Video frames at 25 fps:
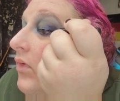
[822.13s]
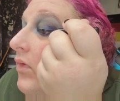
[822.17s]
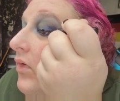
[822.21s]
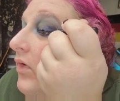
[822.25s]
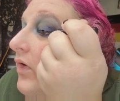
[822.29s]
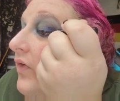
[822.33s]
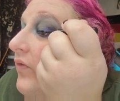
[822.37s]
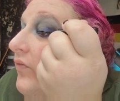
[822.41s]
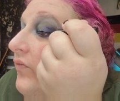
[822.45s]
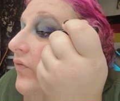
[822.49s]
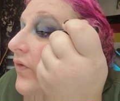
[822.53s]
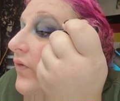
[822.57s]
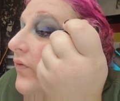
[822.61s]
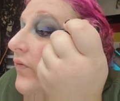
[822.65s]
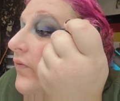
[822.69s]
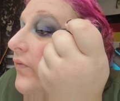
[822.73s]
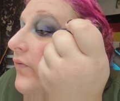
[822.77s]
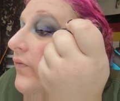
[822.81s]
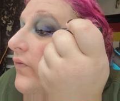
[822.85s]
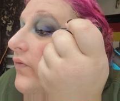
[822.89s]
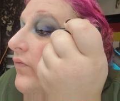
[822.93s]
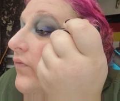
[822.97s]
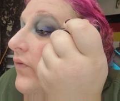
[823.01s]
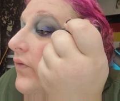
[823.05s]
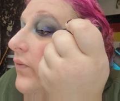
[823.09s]
And for
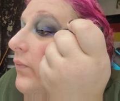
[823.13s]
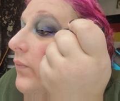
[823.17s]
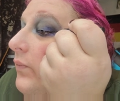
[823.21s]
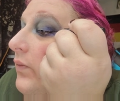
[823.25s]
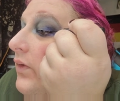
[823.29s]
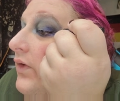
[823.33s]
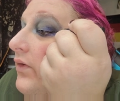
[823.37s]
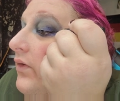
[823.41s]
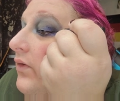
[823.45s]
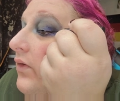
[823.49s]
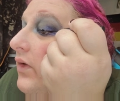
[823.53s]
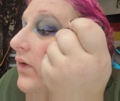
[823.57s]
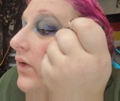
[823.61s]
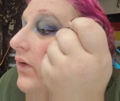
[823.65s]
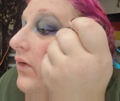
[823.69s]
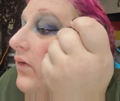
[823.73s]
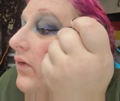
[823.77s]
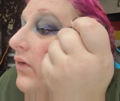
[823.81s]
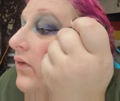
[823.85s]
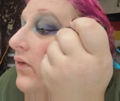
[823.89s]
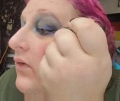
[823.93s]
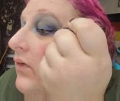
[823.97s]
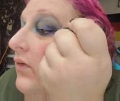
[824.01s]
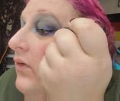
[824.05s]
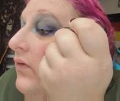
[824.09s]
those of you wondering,
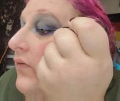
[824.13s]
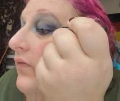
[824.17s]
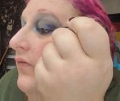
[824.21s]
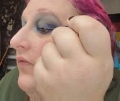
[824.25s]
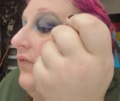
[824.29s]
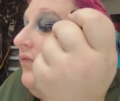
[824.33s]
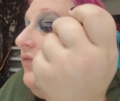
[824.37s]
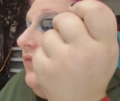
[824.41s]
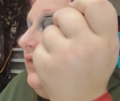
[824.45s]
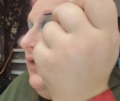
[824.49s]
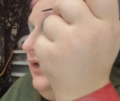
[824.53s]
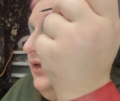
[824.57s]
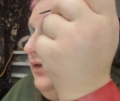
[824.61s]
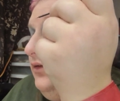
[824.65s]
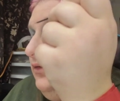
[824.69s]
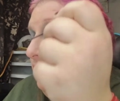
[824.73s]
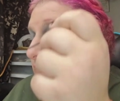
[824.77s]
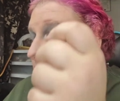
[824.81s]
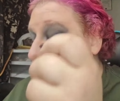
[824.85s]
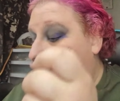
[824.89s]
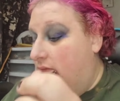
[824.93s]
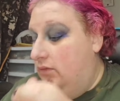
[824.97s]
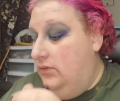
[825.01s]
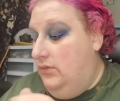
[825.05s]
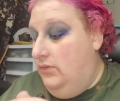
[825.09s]
the
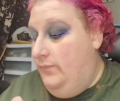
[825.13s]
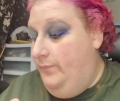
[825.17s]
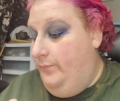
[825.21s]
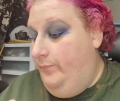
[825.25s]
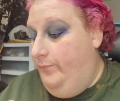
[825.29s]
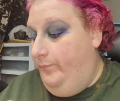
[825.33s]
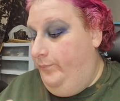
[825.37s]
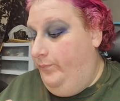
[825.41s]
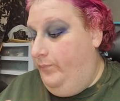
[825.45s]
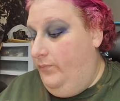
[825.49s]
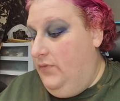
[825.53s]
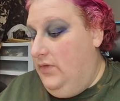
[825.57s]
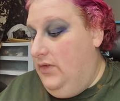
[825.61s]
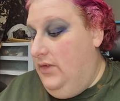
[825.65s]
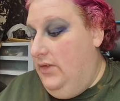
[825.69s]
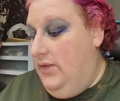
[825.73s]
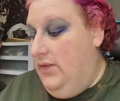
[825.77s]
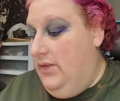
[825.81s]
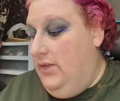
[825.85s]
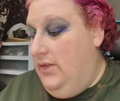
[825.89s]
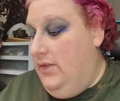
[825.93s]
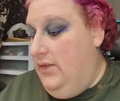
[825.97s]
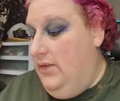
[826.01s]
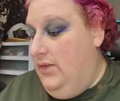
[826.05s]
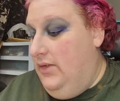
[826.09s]
vinyl
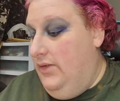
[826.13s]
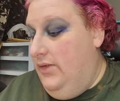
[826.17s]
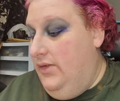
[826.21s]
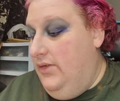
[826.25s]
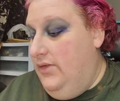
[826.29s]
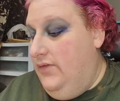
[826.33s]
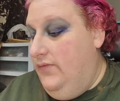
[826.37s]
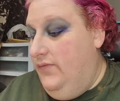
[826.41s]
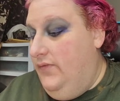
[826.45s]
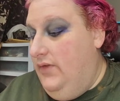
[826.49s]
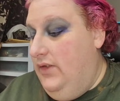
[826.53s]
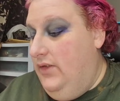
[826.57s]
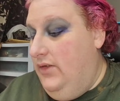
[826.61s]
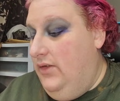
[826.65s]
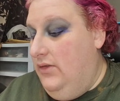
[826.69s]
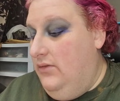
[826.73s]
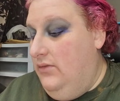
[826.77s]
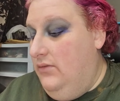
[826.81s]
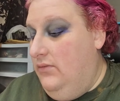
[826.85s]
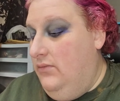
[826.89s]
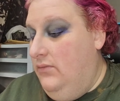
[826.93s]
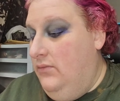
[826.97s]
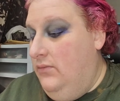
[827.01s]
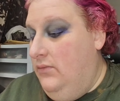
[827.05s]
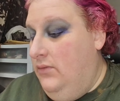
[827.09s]
is
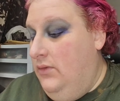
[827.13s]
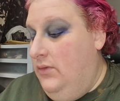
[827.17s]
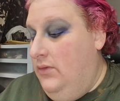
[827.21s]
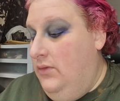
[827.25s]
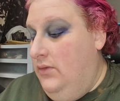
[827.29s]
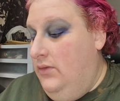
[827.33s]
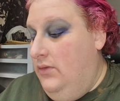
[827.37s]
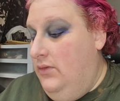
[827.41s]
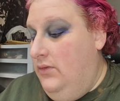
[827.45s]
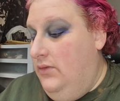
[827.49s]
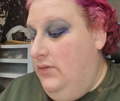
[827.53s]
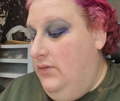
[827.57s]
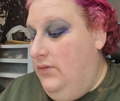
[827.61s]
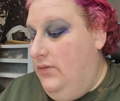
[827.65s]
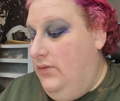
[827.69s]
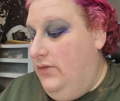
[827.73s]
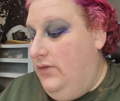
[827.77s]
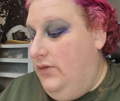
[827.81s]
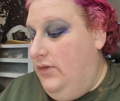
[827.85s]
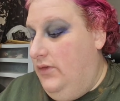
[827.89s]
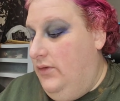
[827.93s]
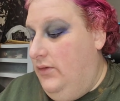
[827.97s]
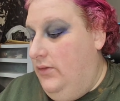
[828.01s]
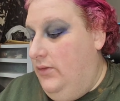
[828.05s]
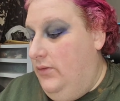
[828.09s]
vegan,
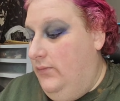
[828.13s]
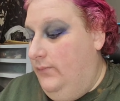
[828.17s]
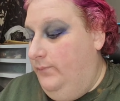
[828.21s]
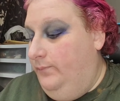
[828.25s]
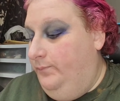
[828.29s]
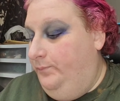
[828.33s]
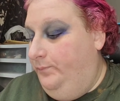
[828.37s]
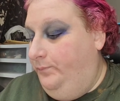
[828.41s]
so